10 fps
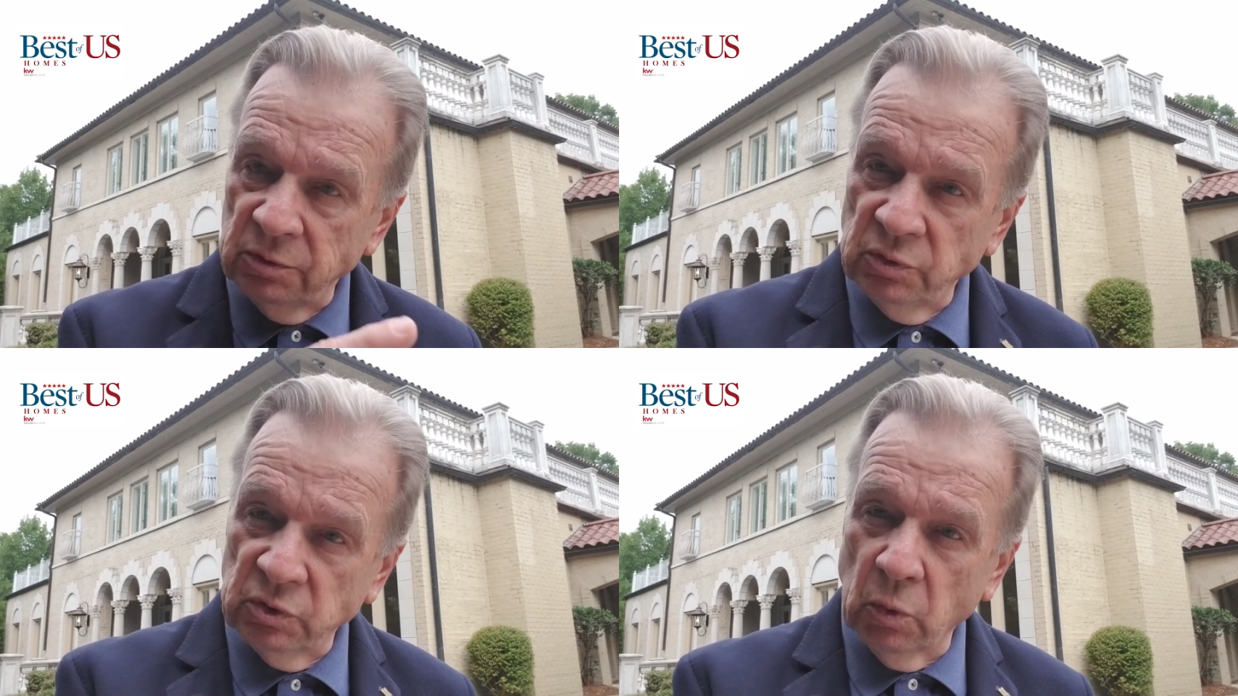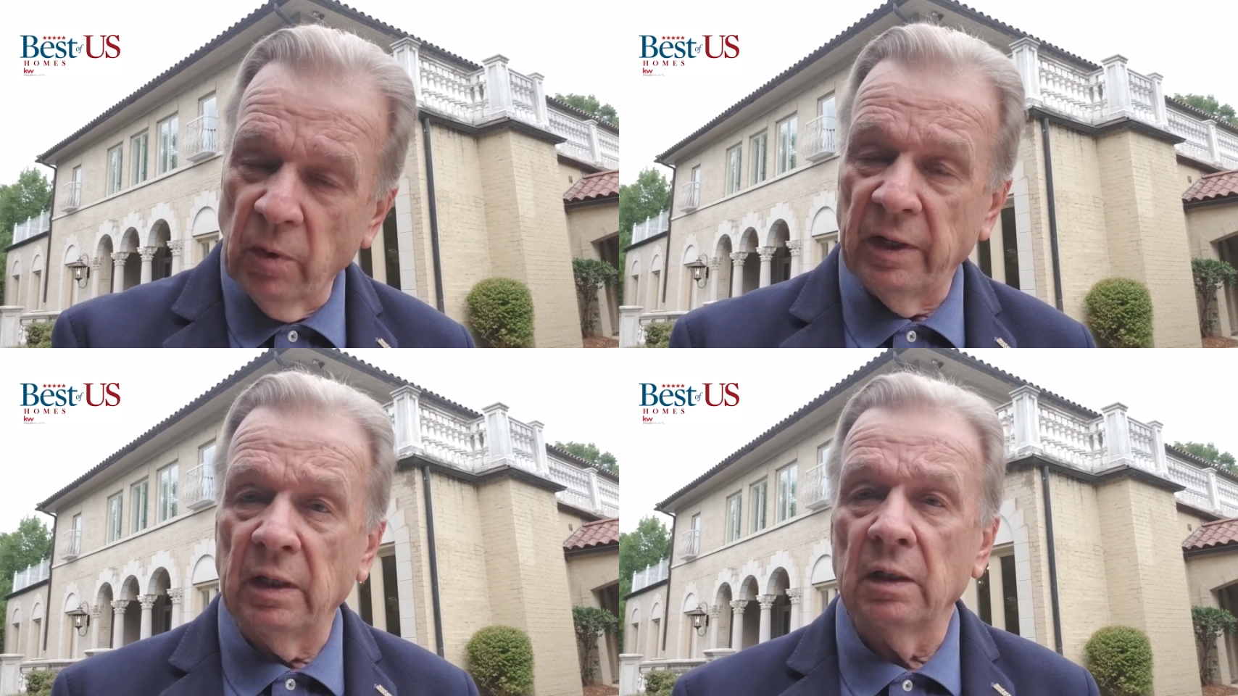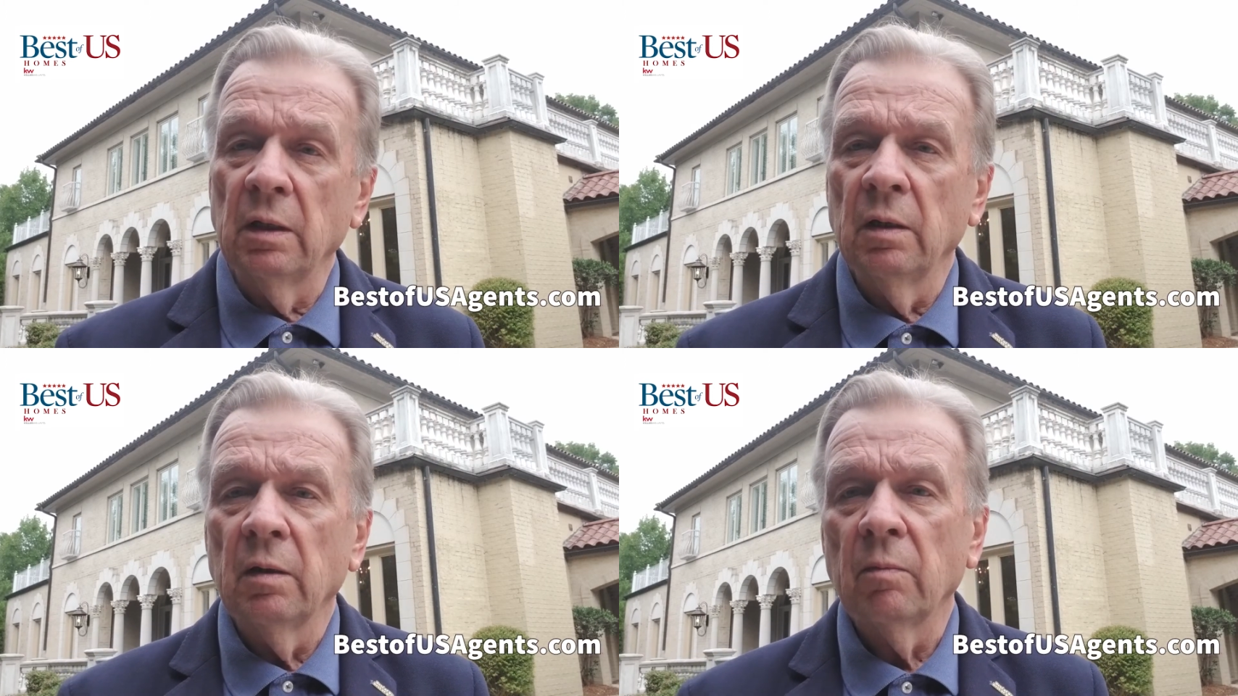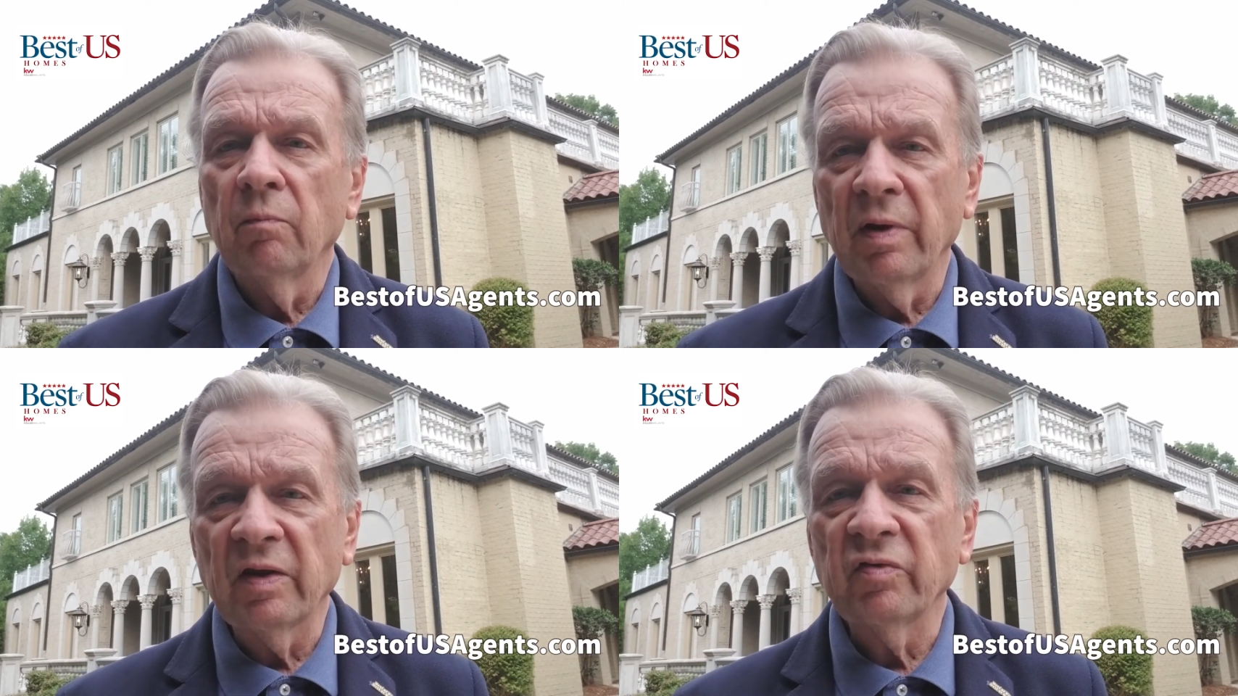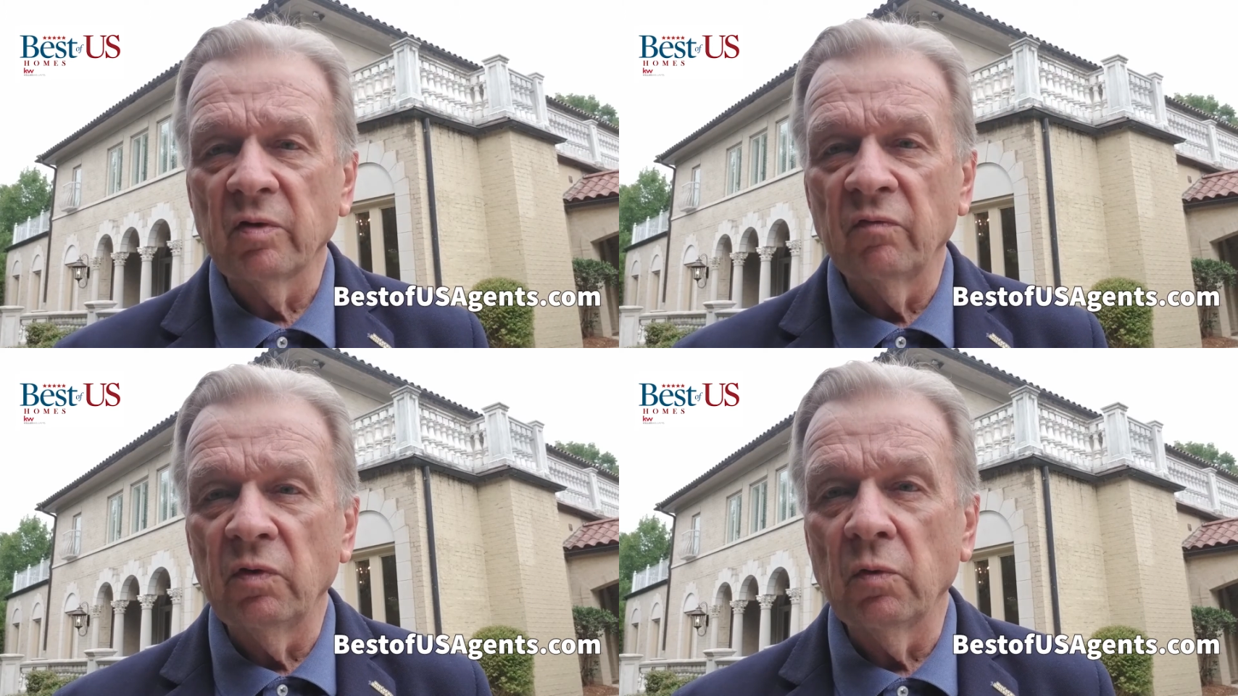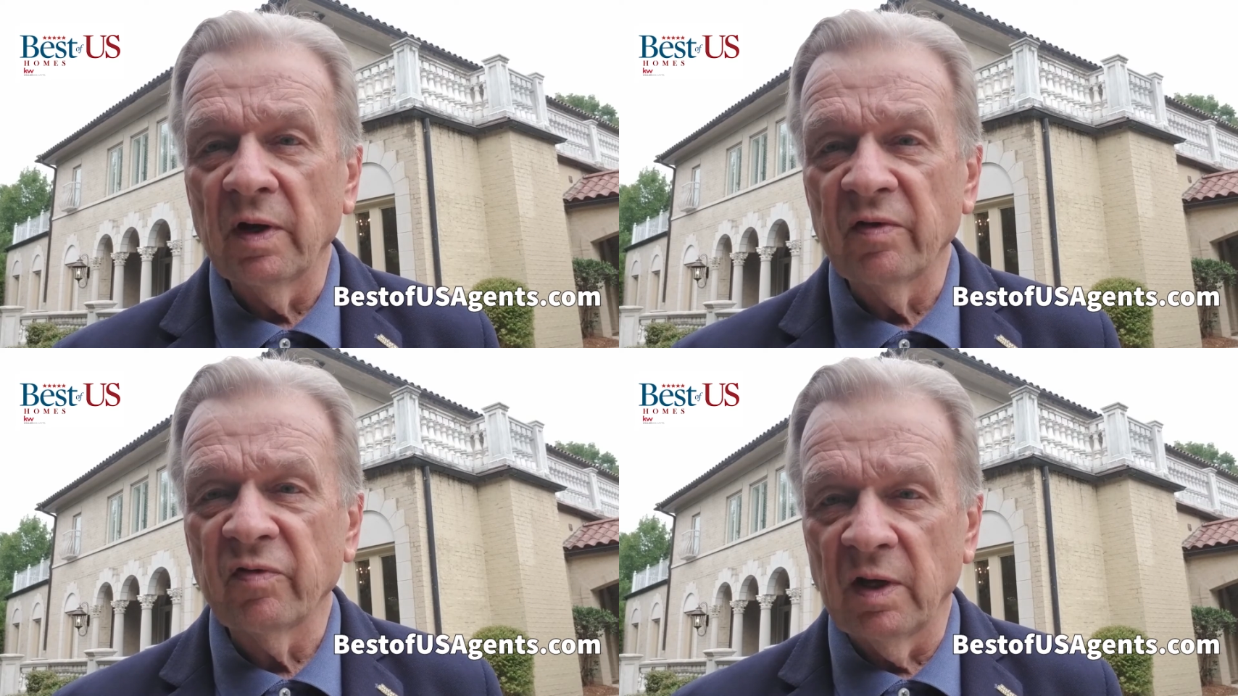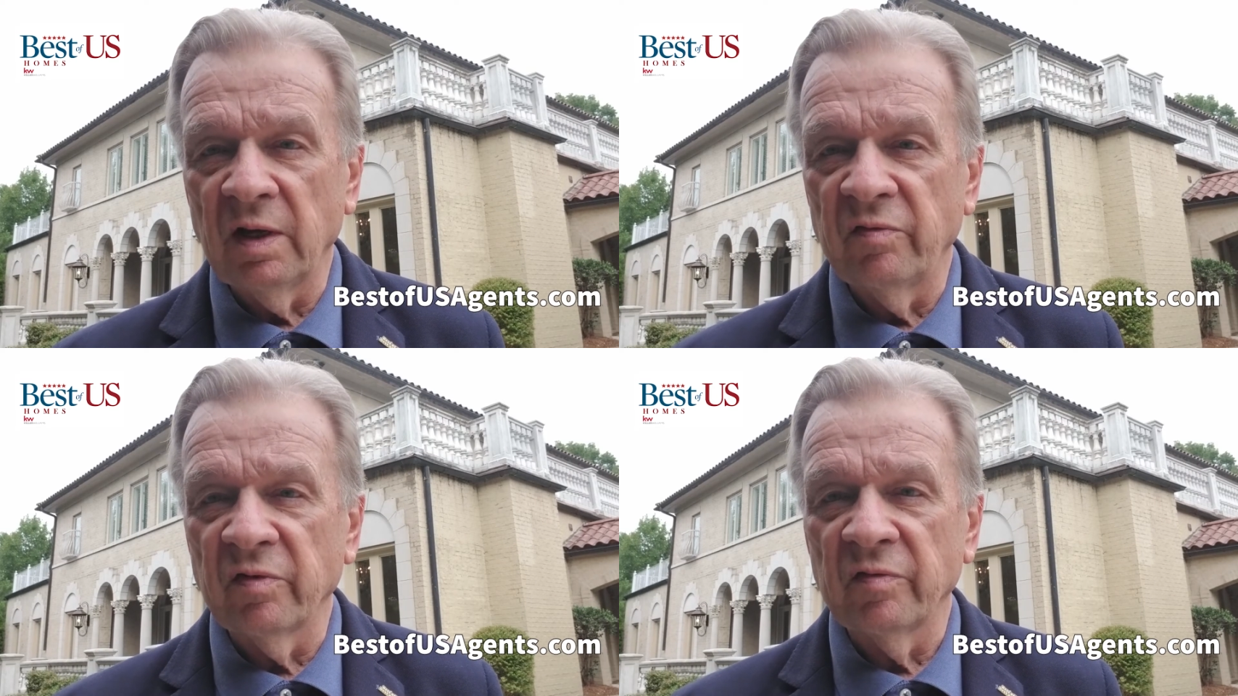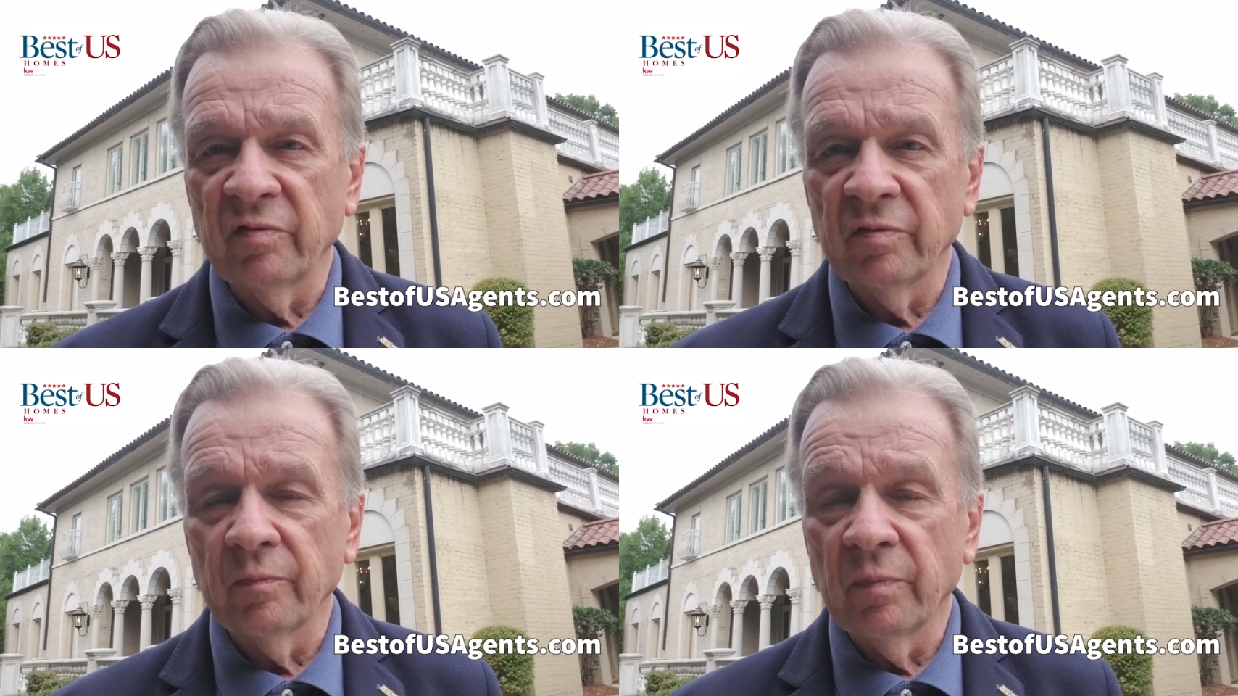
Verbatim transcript: joining Best of U.S. Agents.